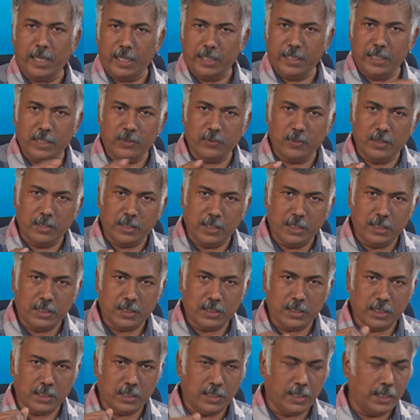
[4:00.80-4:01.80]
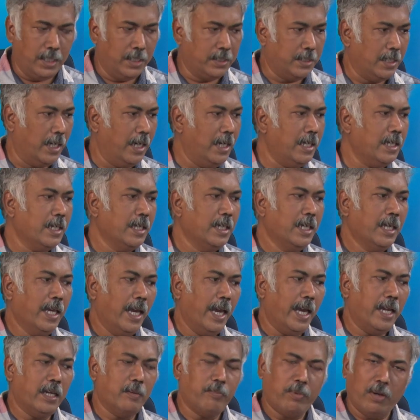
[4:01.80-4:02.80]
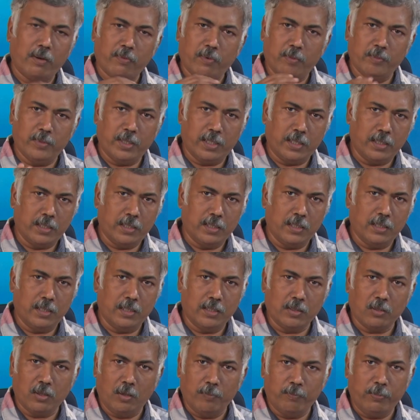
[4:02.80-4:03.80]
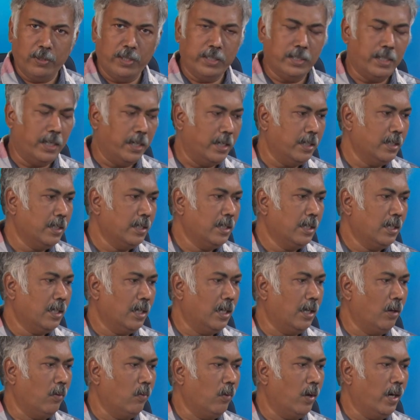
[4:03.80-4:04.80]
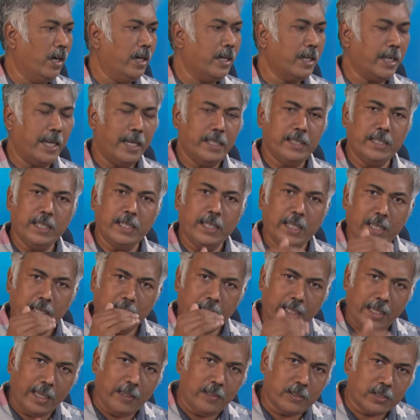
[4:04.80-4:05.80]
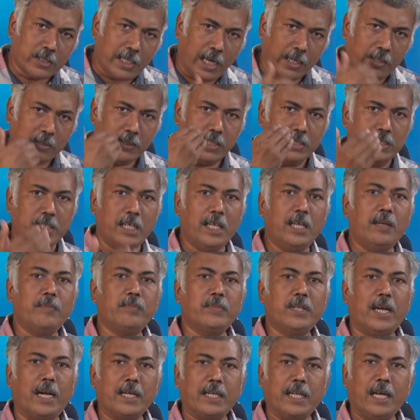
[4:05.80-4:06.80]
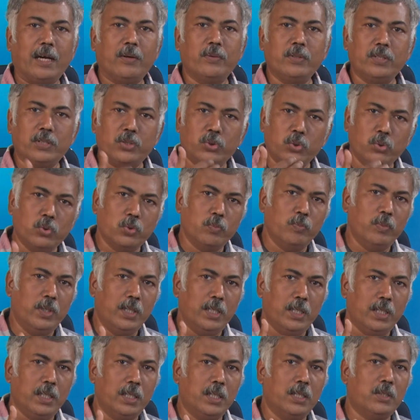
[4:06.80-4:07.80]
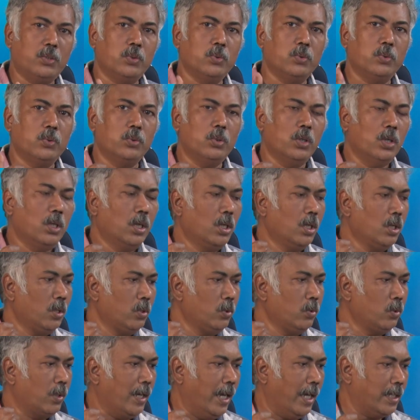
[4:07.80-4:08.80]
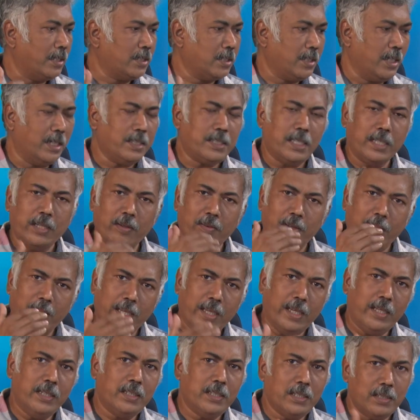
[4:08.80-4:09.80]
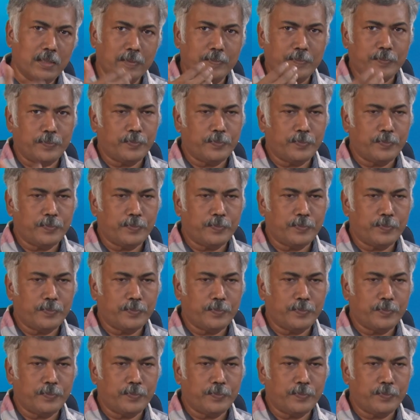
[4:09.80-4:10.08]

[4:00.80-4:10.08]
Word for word: and it will reach the result and perform the uh, complete the uh, work and then again I will start on the same data with two, me, two, two clusters and I will again